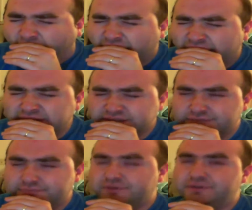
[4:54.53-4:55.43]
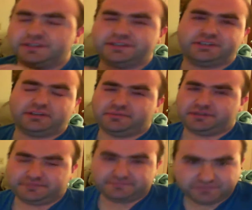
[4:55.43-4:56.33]
Oh, I see more of that shit,
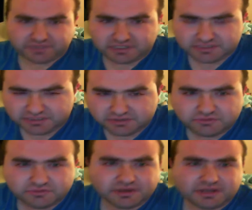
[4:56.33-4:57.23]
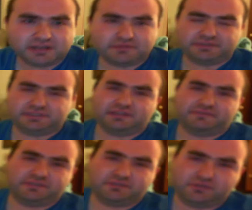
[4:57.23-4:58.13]
man. Because Izuku right now is
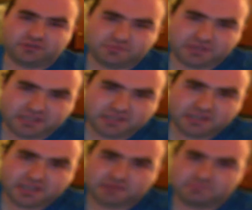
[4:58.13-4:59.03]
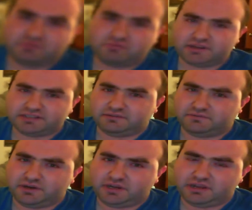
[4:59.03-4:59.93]
definitely starting to be impressive
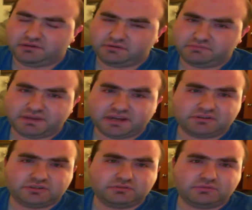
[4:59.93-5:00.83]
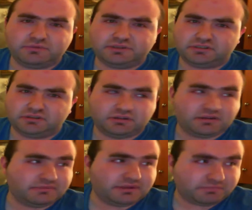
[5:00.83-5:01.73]
right now. Compared to what we saw
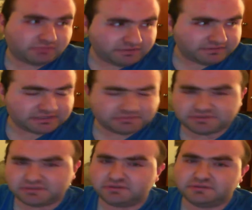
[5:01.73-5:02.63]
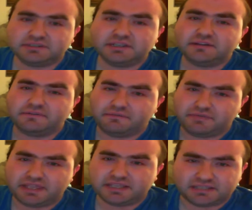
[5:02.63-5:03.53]
him in previous episodes,
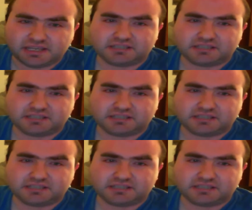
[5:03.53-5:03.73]
this